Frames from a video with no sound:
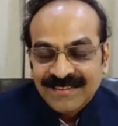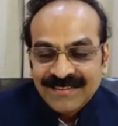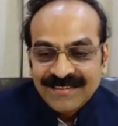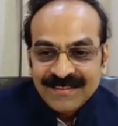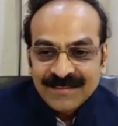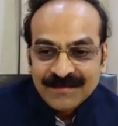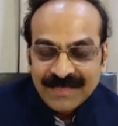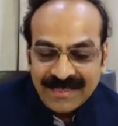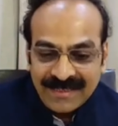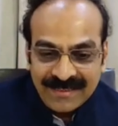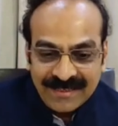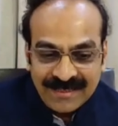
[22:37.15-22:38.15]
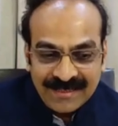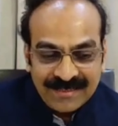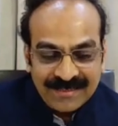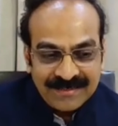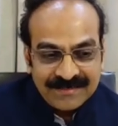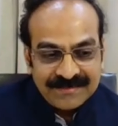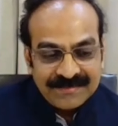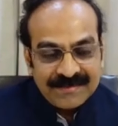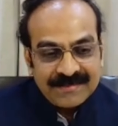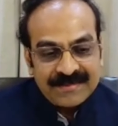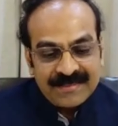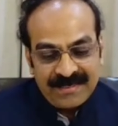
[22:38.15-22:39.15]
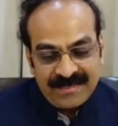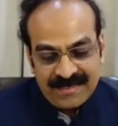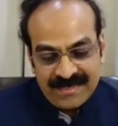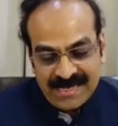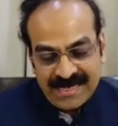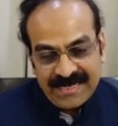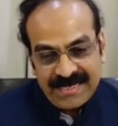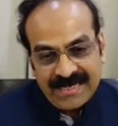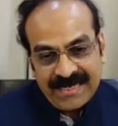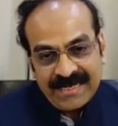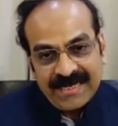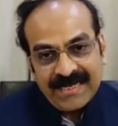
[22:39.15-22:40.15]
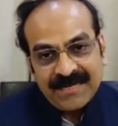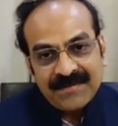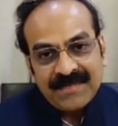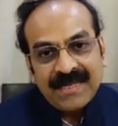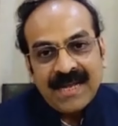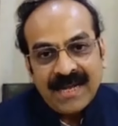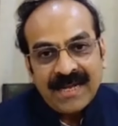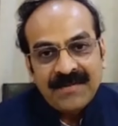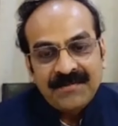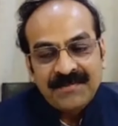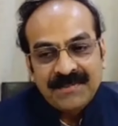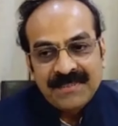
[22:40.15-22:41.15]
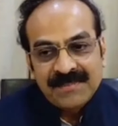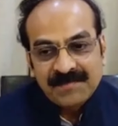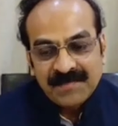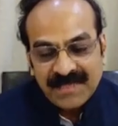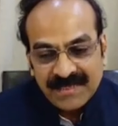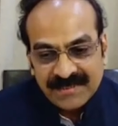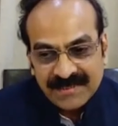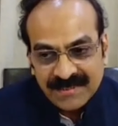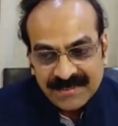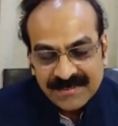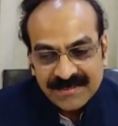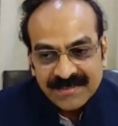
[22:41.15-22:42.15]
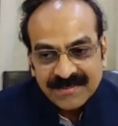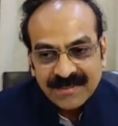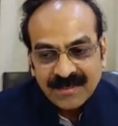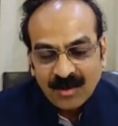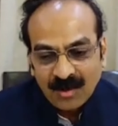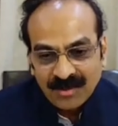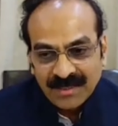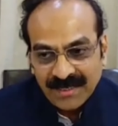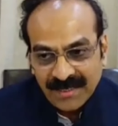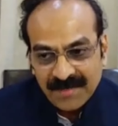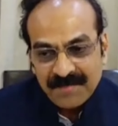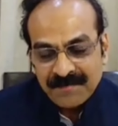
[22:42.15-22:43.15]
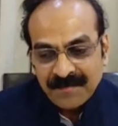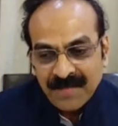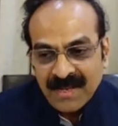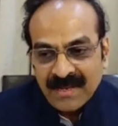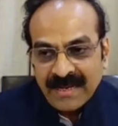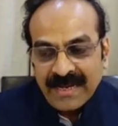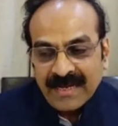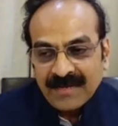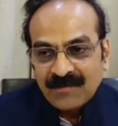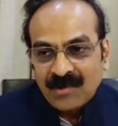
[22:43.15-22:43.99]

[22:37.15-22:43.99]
Well, uh, see, I, I have an eye for these pieces since a long time. And for hmm.